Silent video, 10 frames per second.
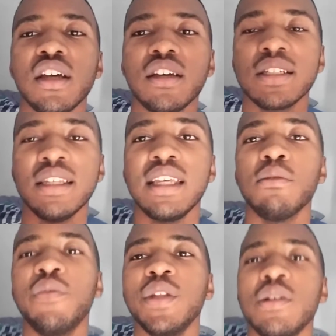because I need to get
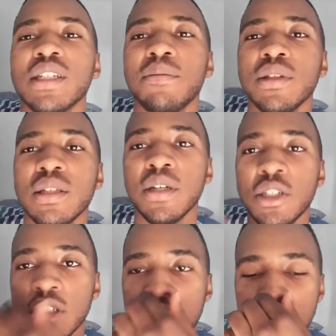more videos up on this
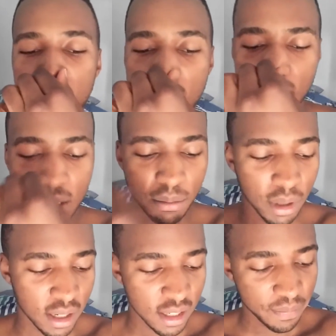bitch.
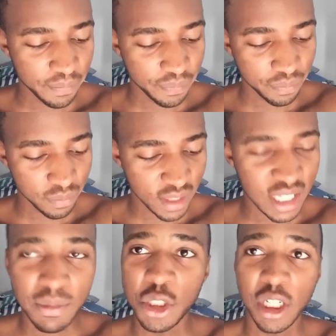But
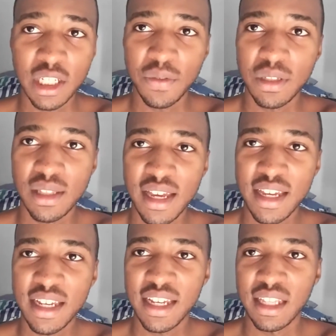that's my checklist for
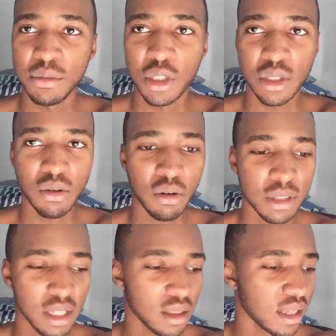today, and I'm just
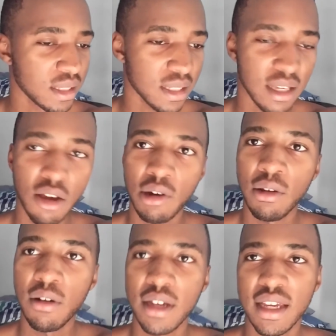crossing things as I go
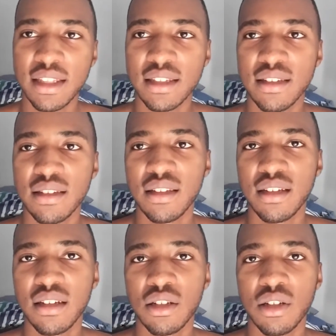along, and
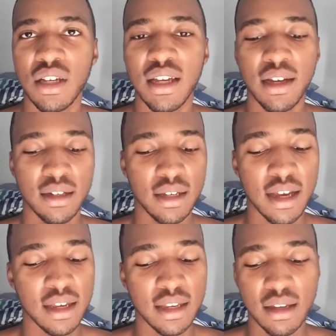
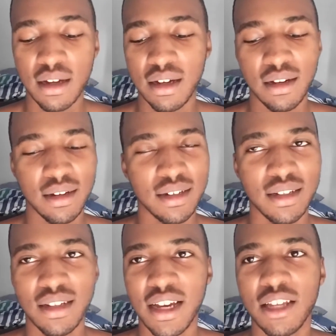I
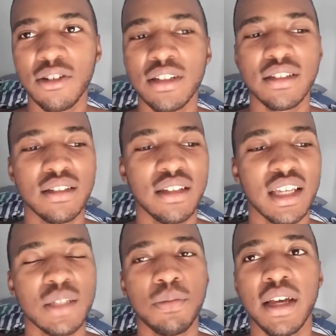cannot
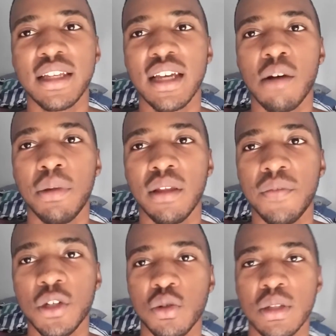explain how
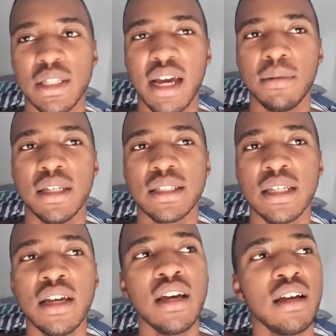beneficial this habit is,
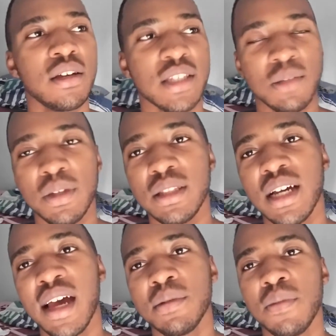because there's been
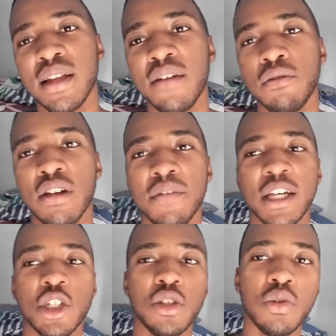times in my life when I've
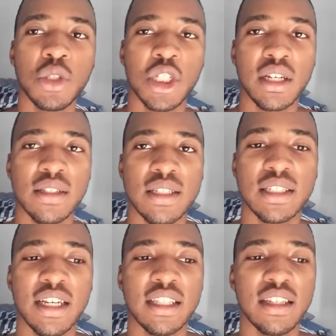actually used checklists,
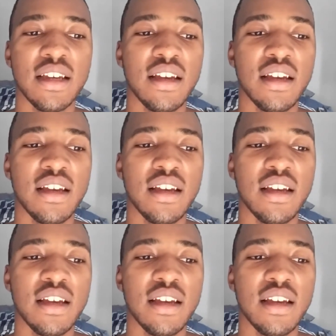and